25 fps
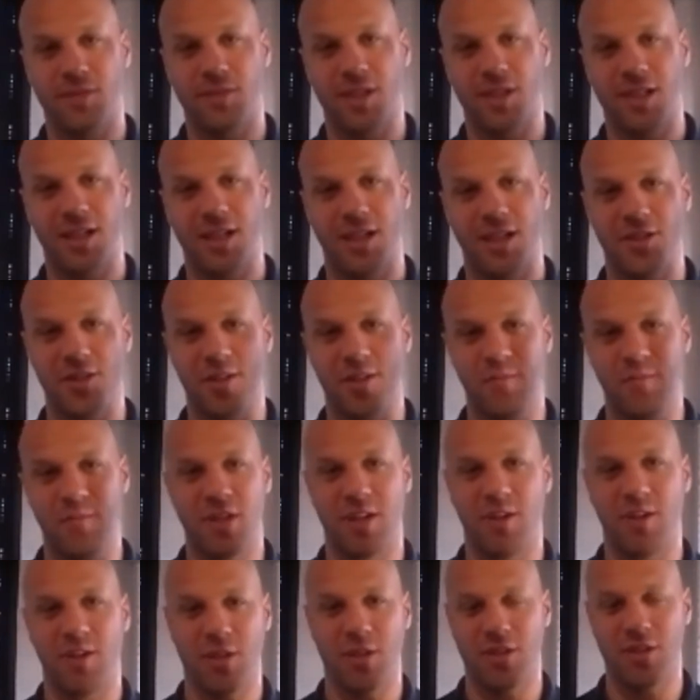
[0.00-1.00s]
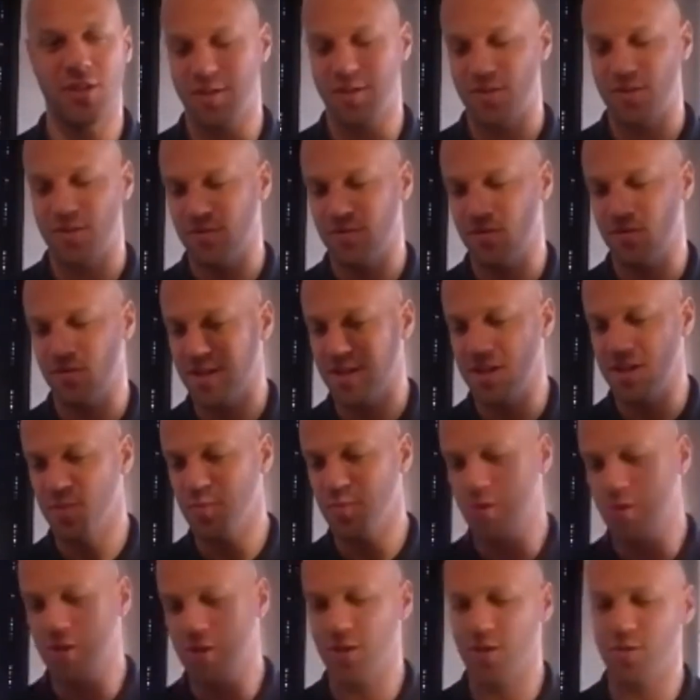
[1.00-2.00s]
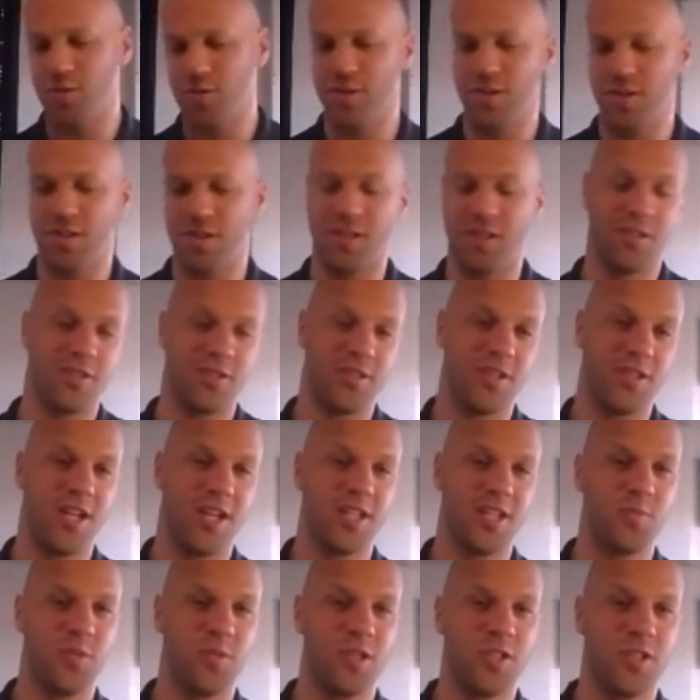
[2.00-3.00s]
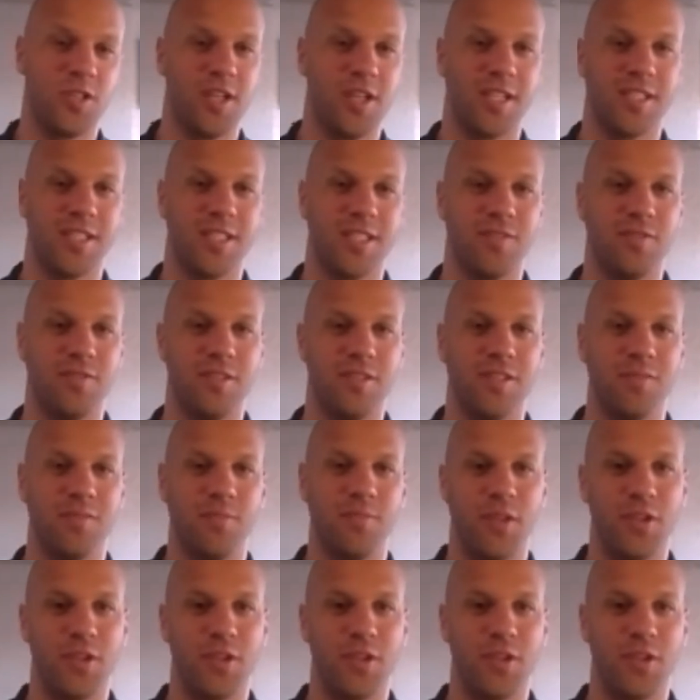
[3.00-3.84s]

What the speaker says: I kind of jumped ahead of myself. And number 2 is that there's not as much activity.